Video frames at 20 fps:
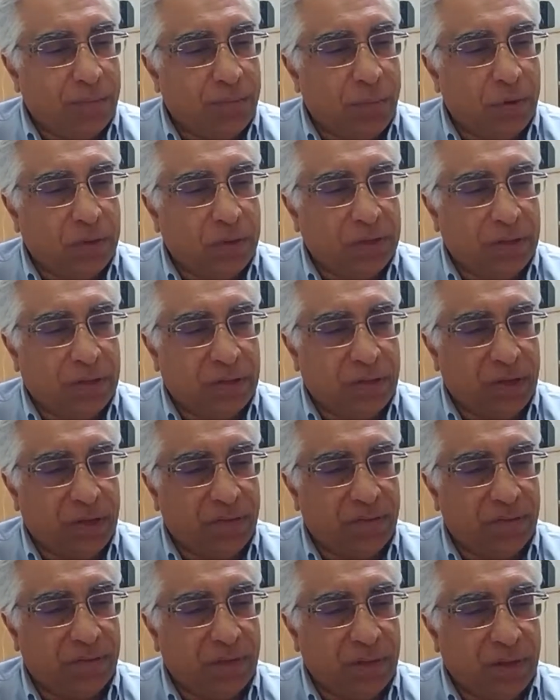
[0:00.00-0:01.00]

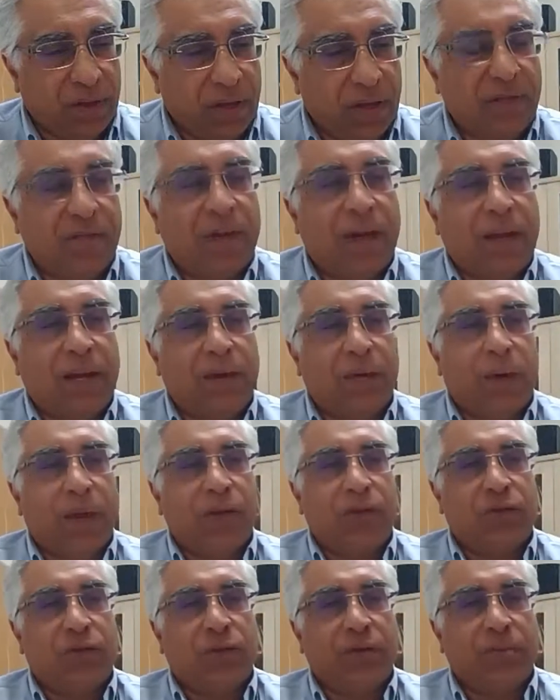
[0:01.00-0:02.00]
positive
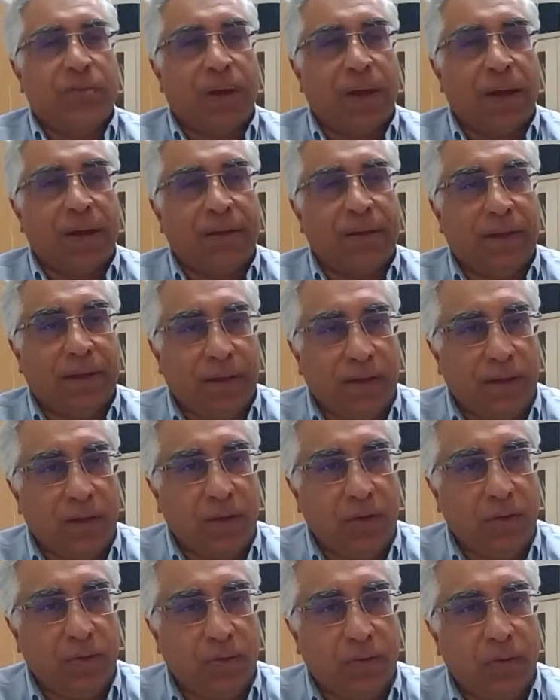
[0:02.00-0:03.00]
evaluation by the
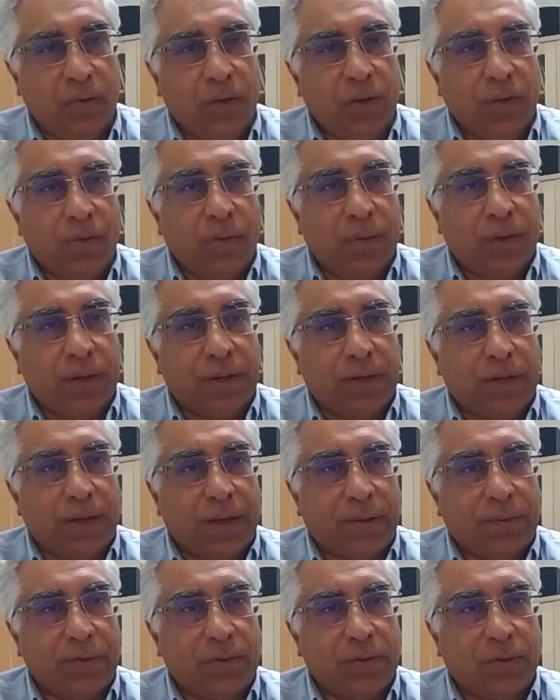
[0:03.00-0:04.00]
EU when it
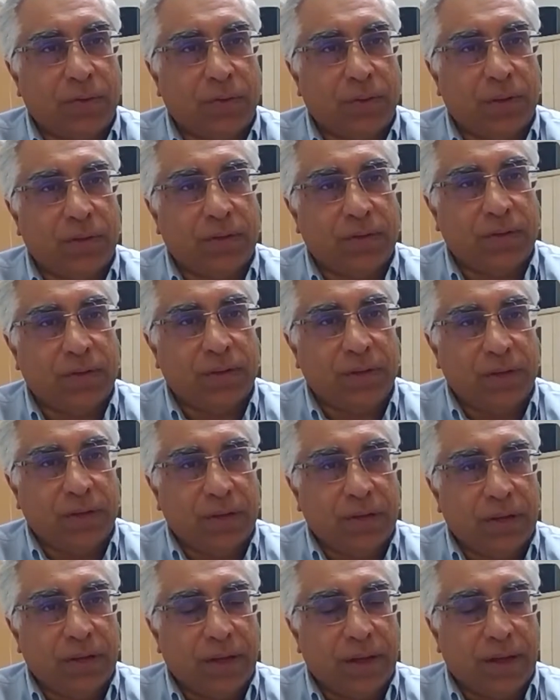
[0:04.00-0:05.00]
comes to its
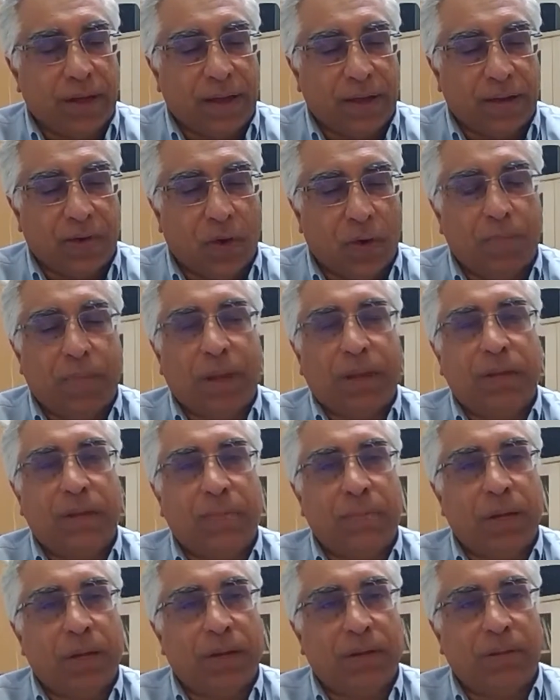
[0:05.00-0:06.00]

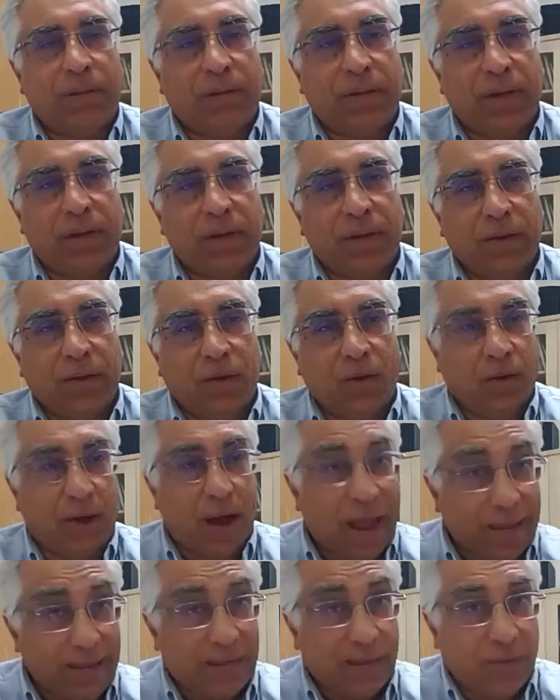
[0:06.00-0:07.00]
compatibility
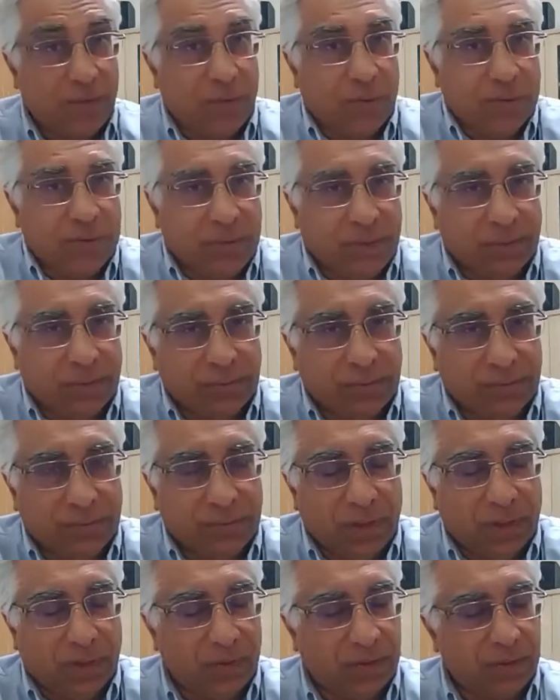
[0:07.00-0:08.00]
or adequacy
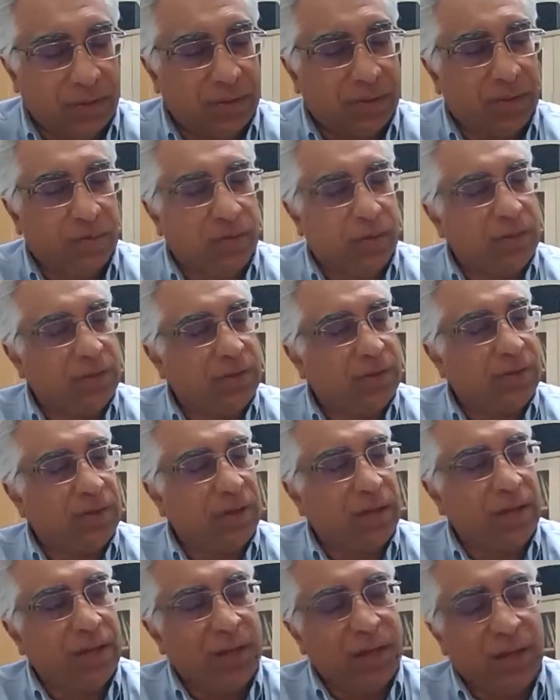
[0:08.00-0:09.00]
which is
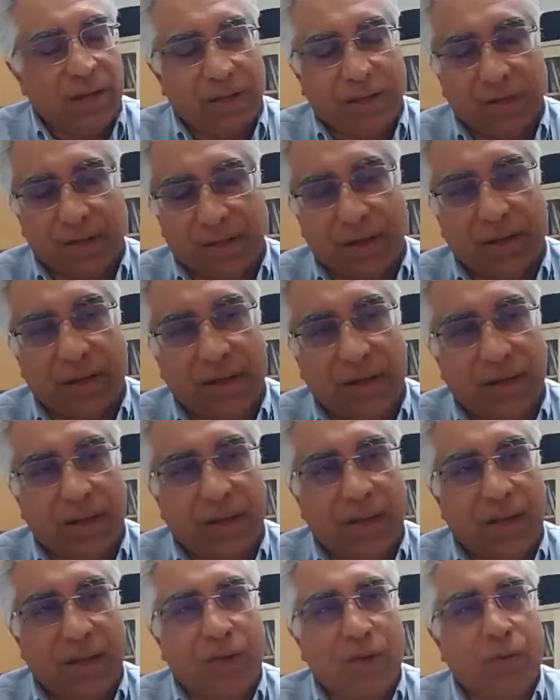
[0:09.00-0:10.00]
the
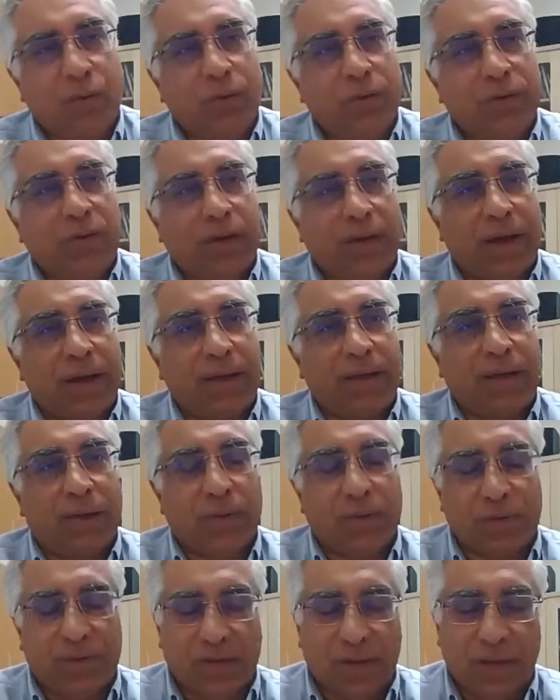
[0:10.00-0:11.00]
EU term,
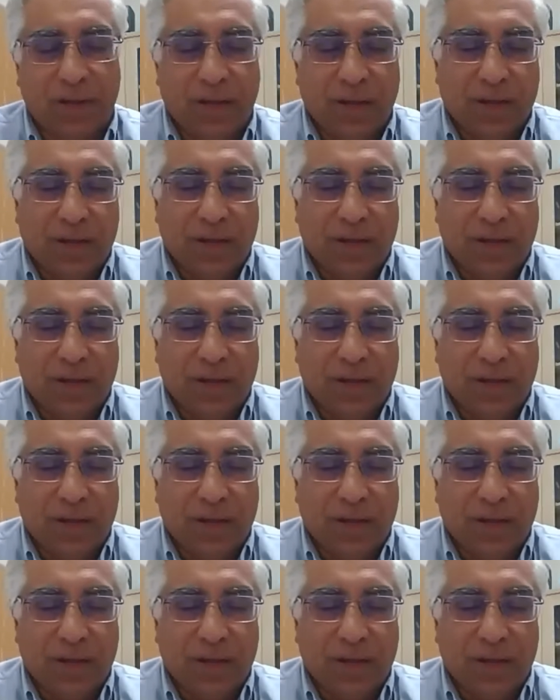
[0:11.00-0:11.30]
adequacy